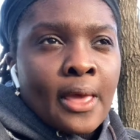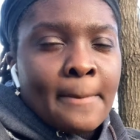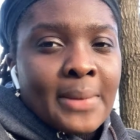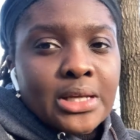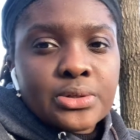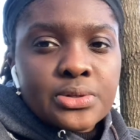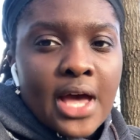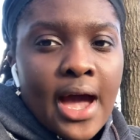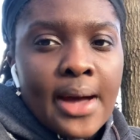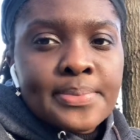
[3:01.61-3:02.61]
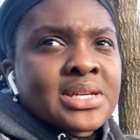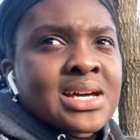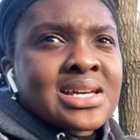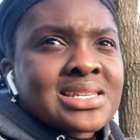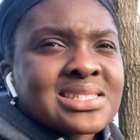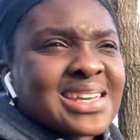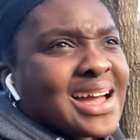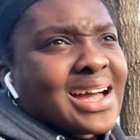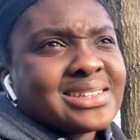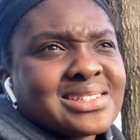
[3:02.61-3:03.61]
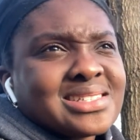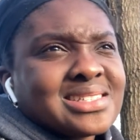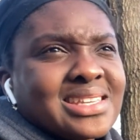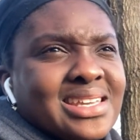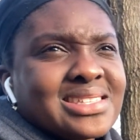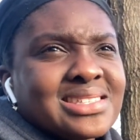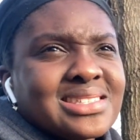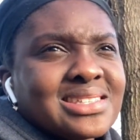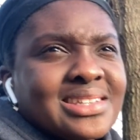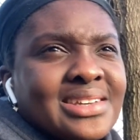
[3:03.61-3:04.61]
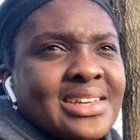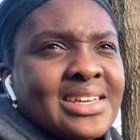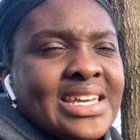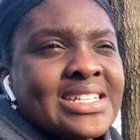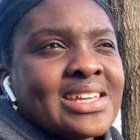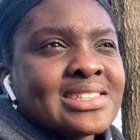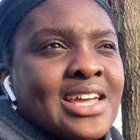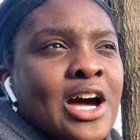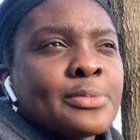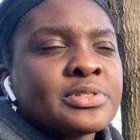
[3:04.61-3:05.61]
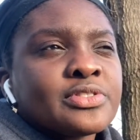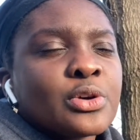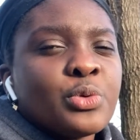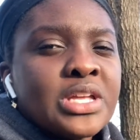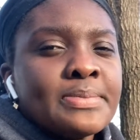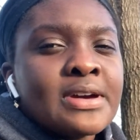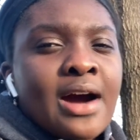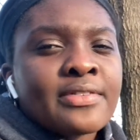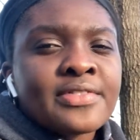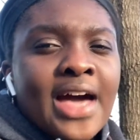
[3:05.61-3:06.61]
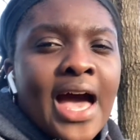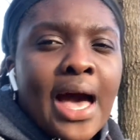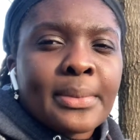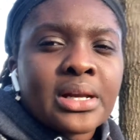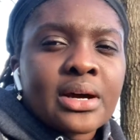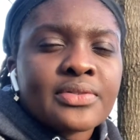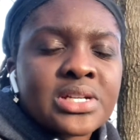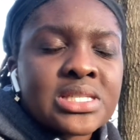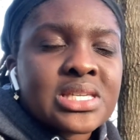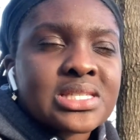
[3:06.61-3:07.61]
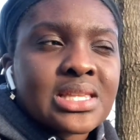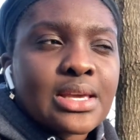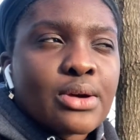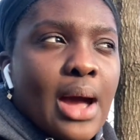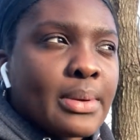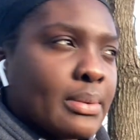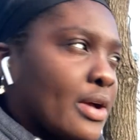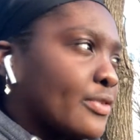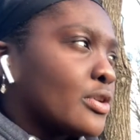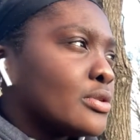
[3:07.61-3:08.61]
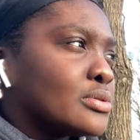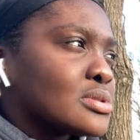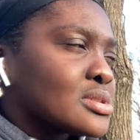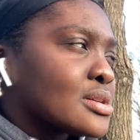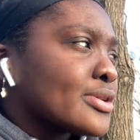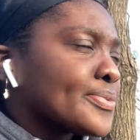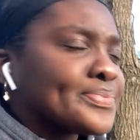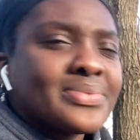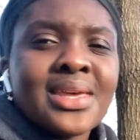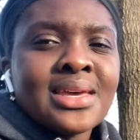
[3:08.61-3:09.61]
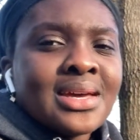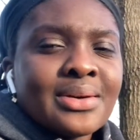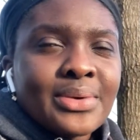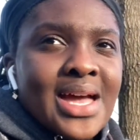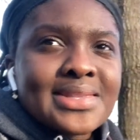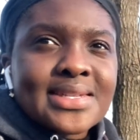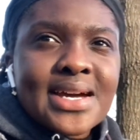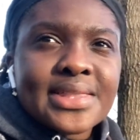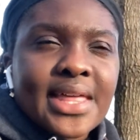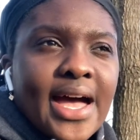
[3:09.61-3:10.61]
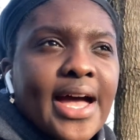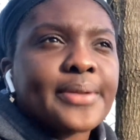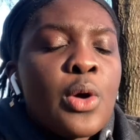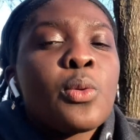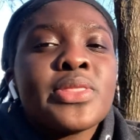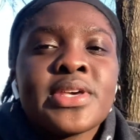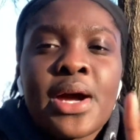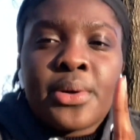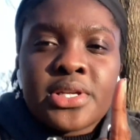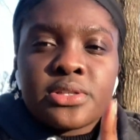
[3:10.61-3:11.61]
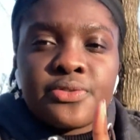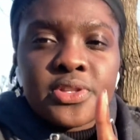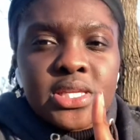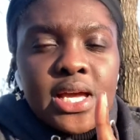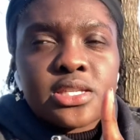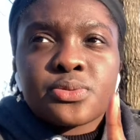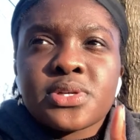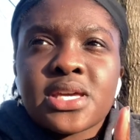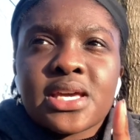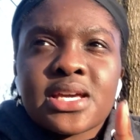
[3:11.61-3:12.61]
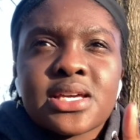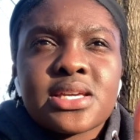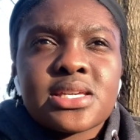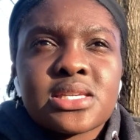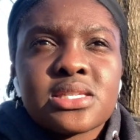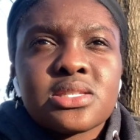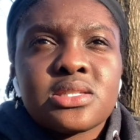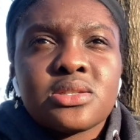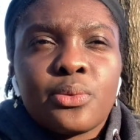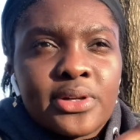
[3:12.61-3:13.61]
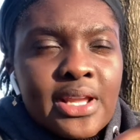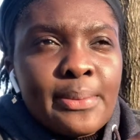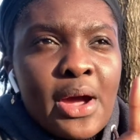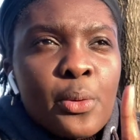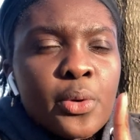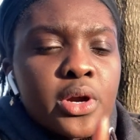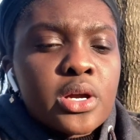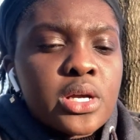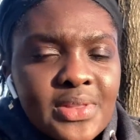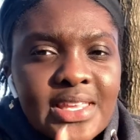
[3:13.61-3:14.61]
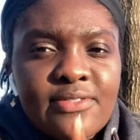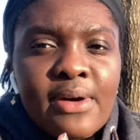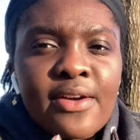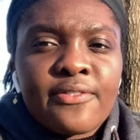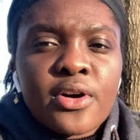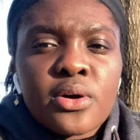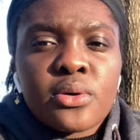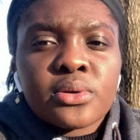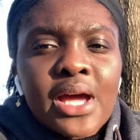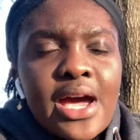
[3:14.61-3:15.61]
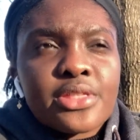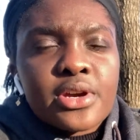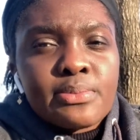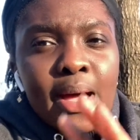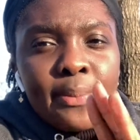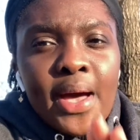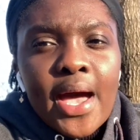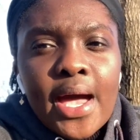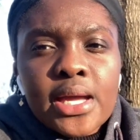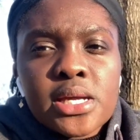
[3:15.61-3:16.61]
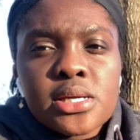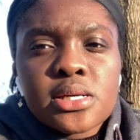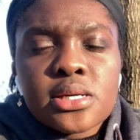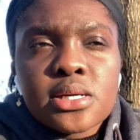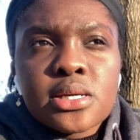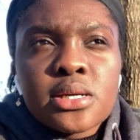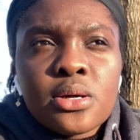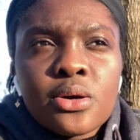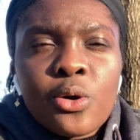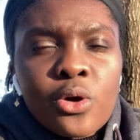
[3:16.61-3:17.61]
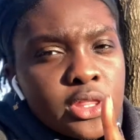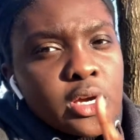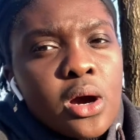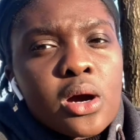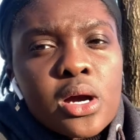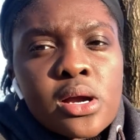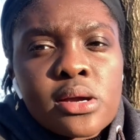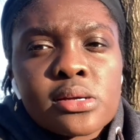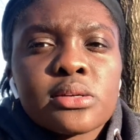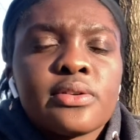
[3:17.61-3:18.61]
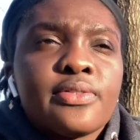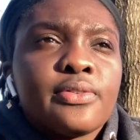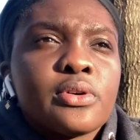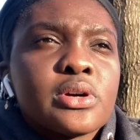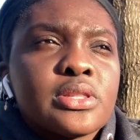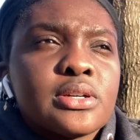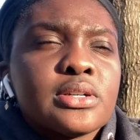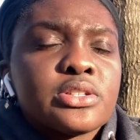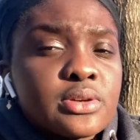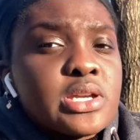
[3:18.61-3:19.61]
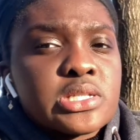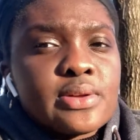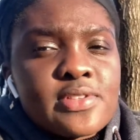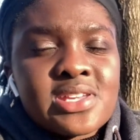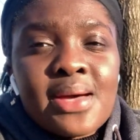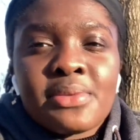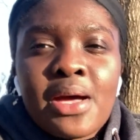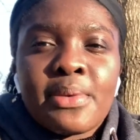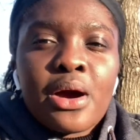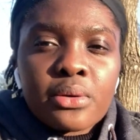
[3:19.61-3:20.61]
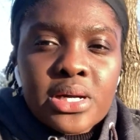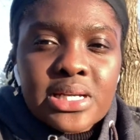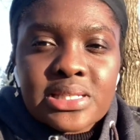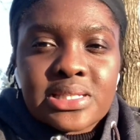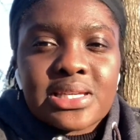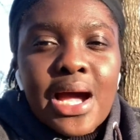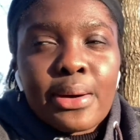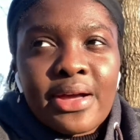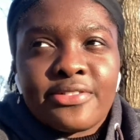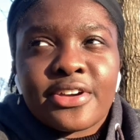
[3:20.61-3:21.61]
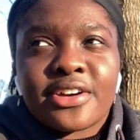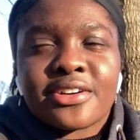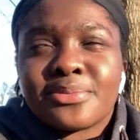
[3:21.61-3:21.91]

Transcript: my news apps because yeah, I just, it's, it doesn't help to wean me off of the habit of consistently grabbing my phone. So we had to cut that. One thing I want to do for the next week is when I'm at work, leave my phone either in my bag or the car for the duration of the time that I'm at work and see how I fare